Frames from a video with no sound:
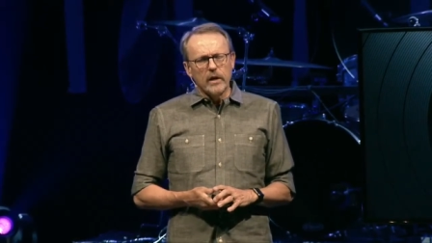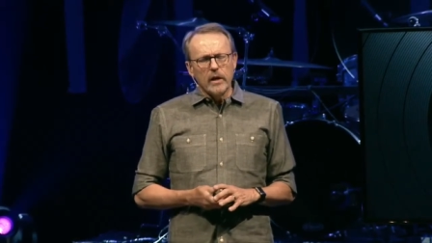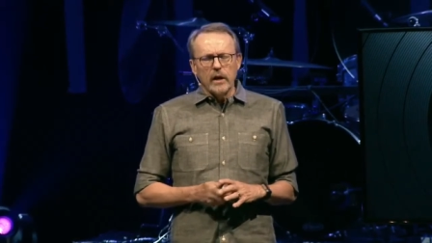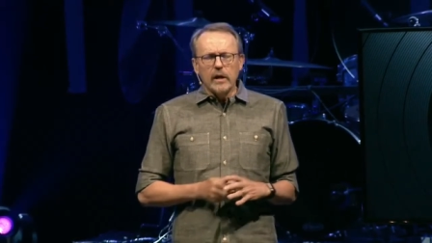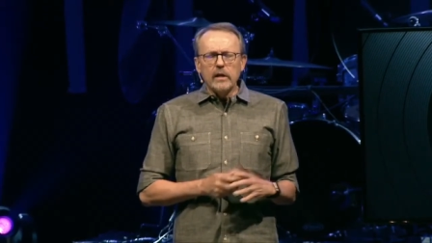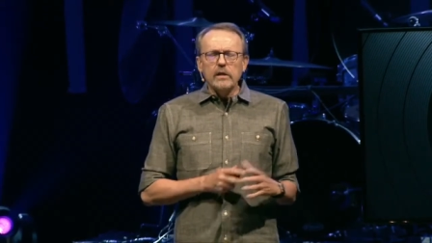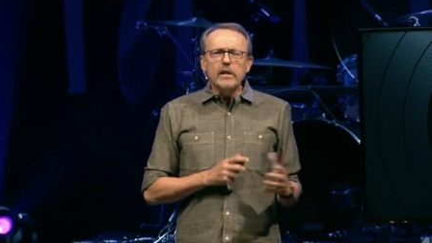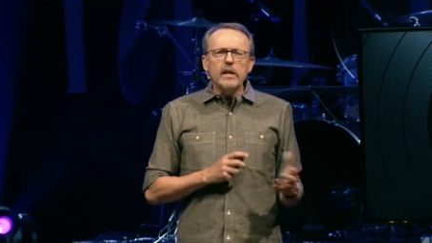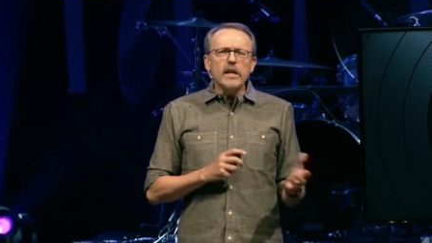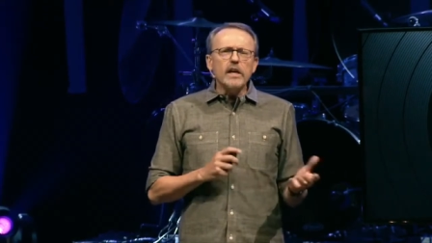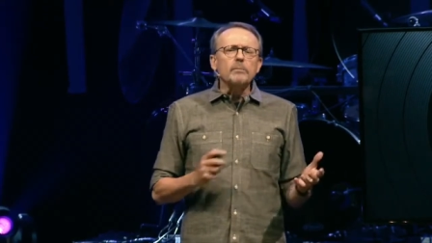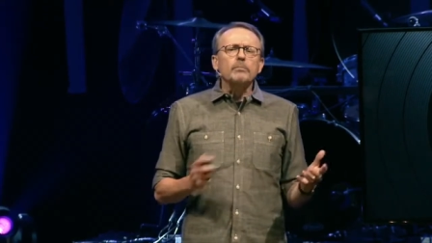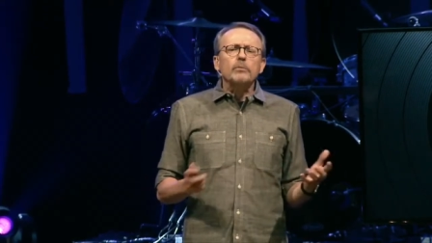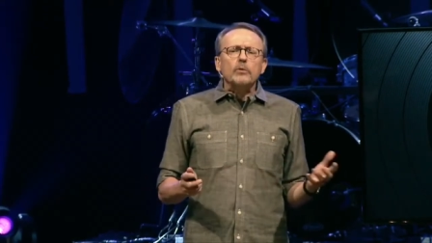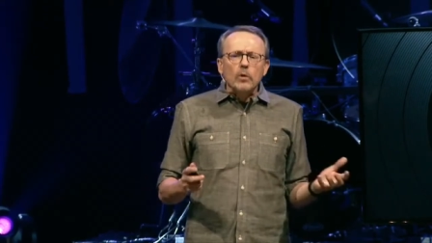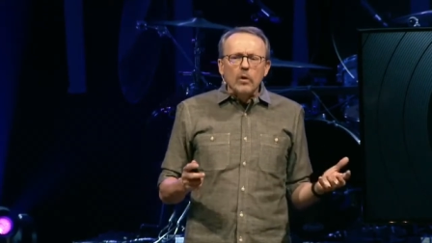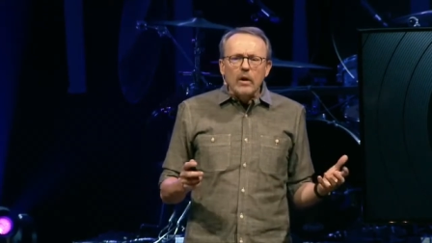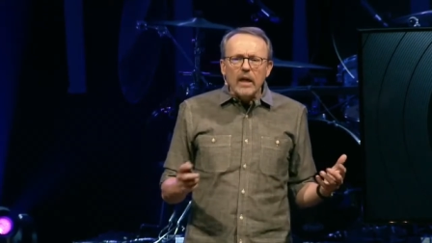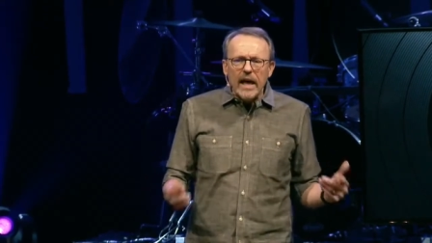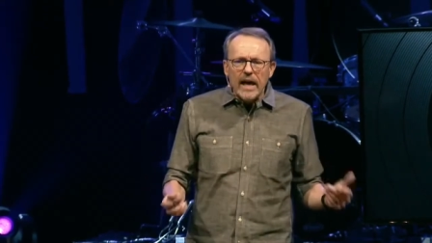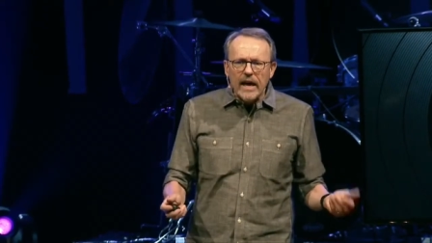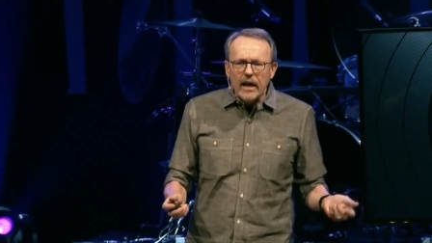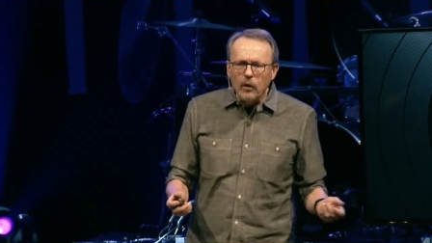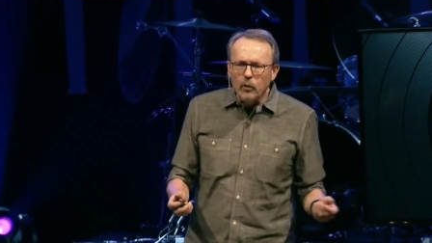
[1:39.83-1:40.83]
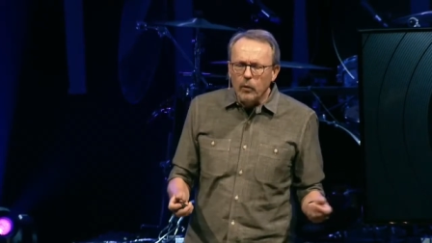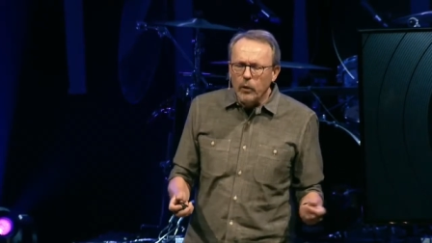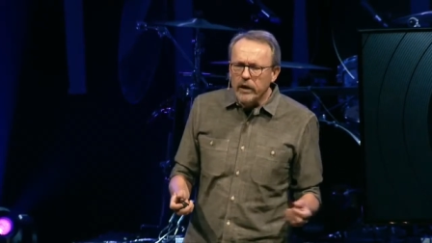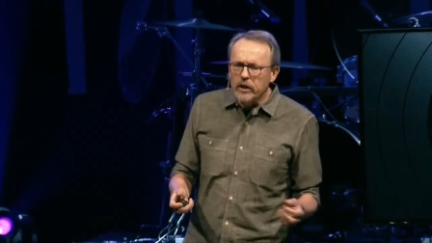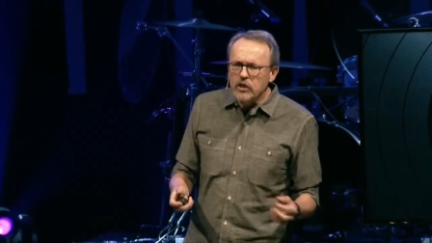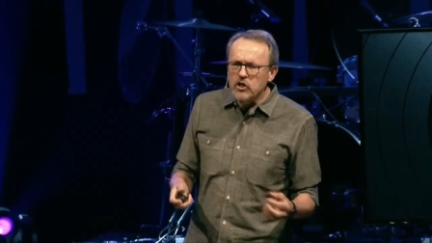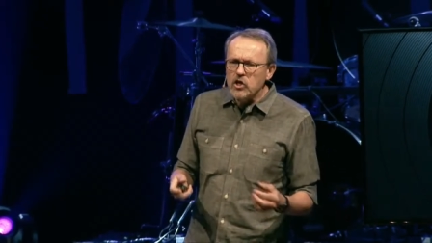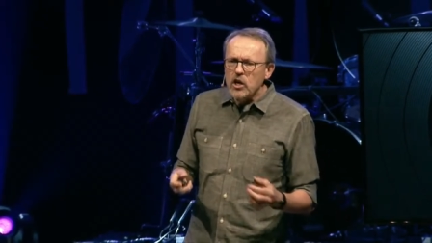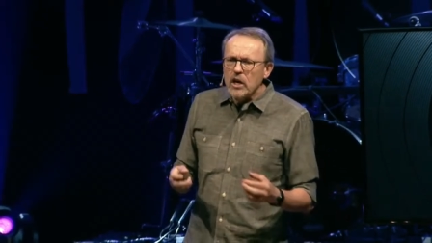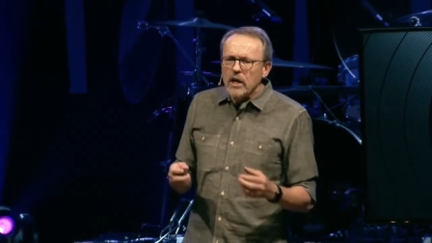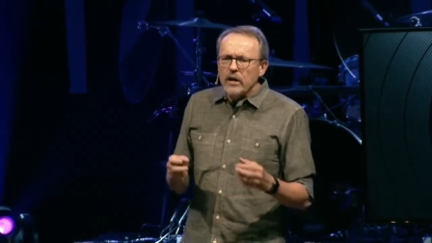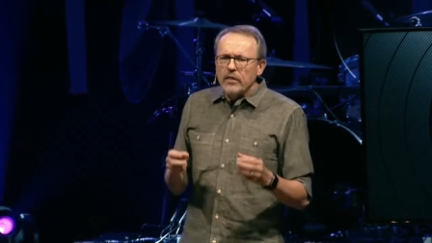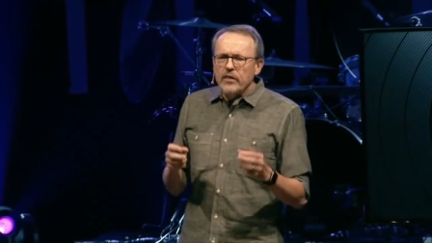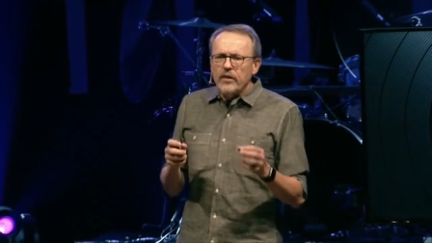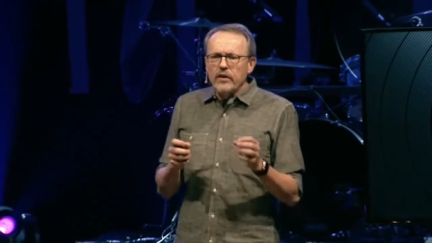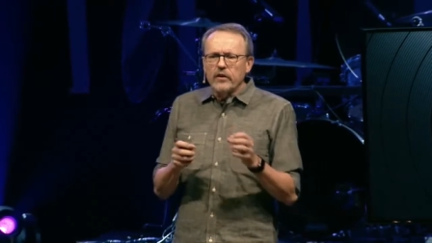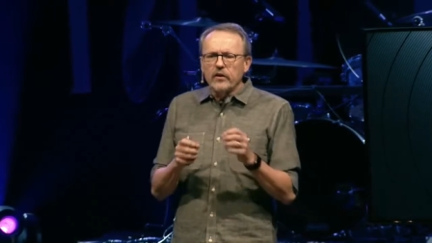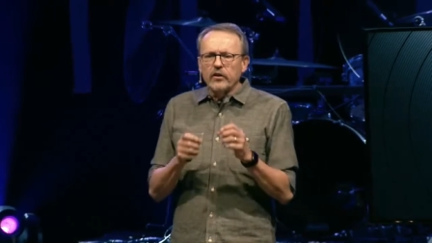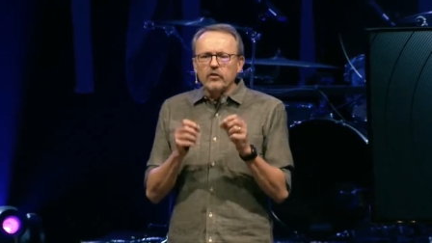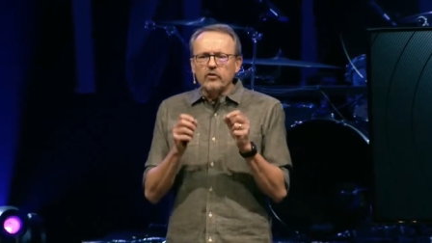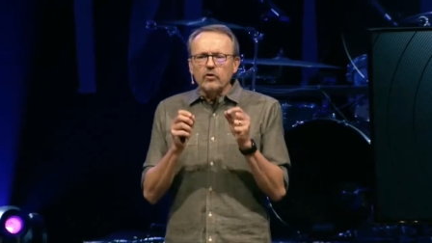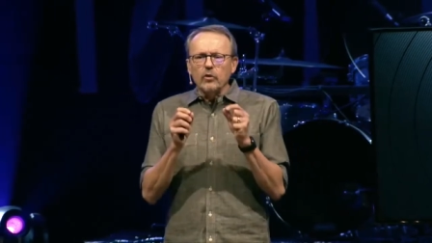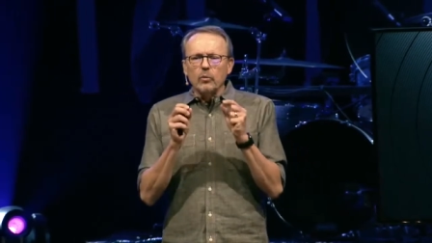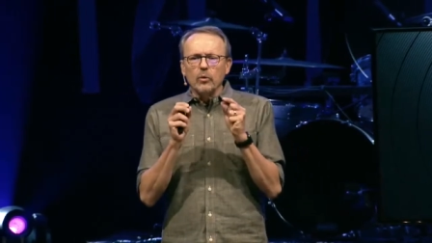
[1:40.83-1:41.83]
In the Hebrew language,
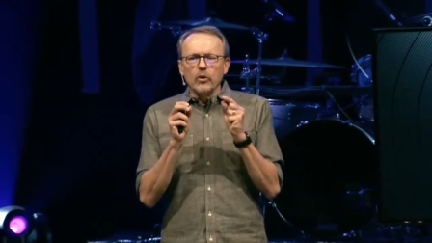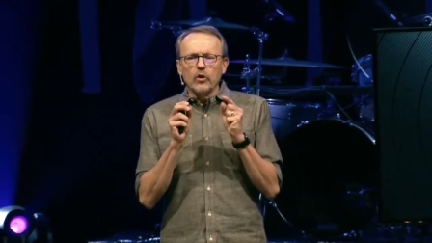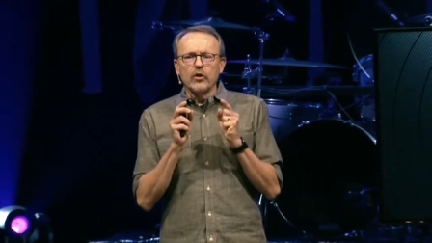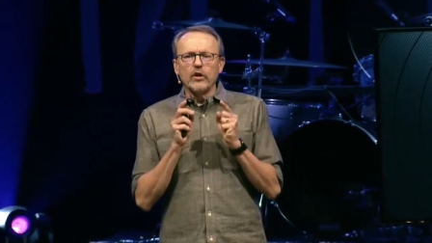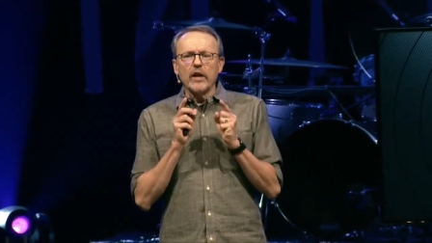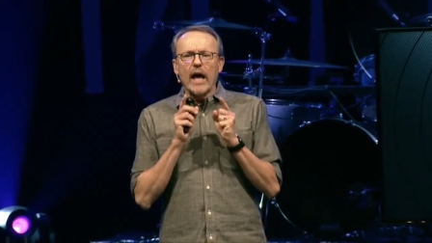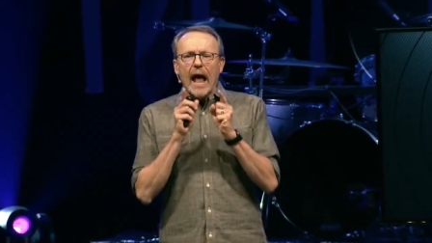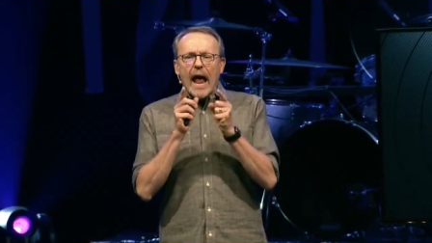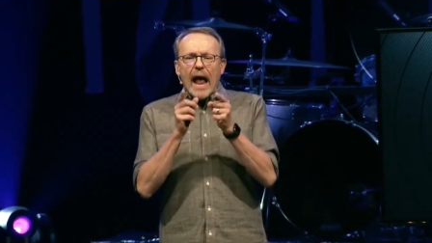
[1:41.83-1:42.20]
there is a word